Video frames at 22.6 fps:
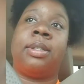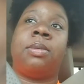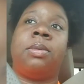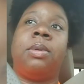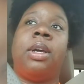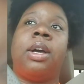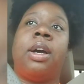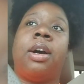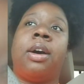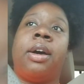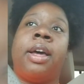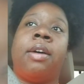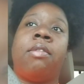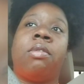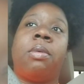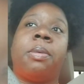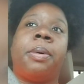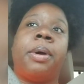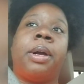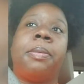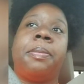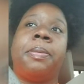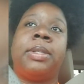we all have a
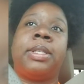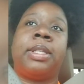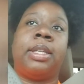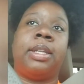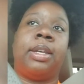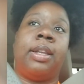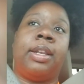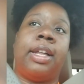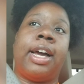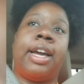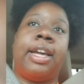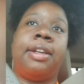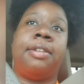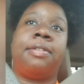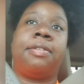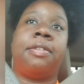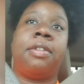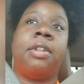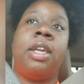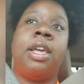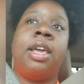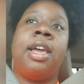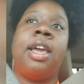purpose in life.
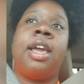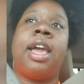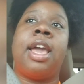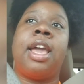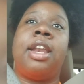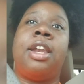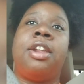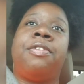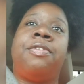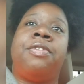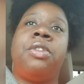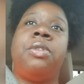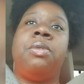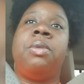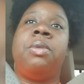And if you